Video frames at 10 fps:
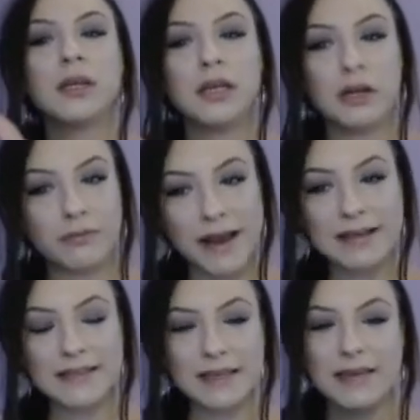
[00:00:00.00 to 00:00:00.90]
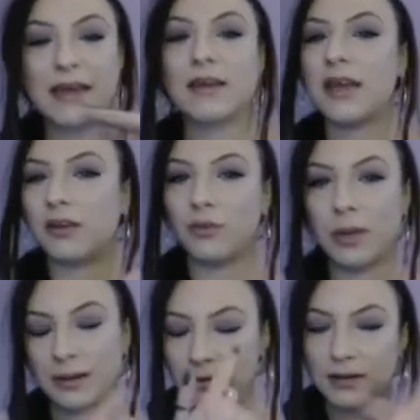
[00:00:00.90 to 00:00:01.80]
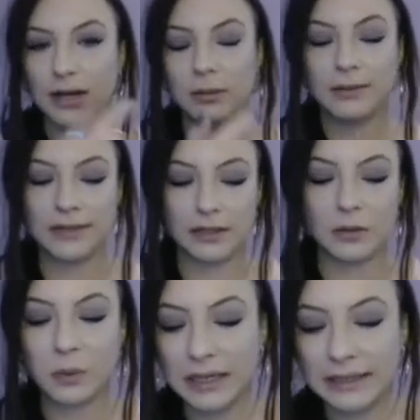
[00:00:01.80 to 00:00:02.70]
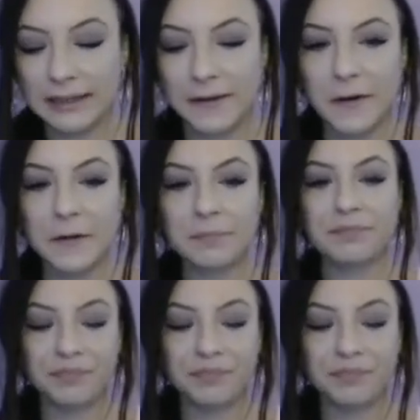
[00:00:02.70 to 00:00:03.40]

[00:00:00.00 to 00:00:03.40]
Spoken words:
erase en and to add it. I will tell you why later.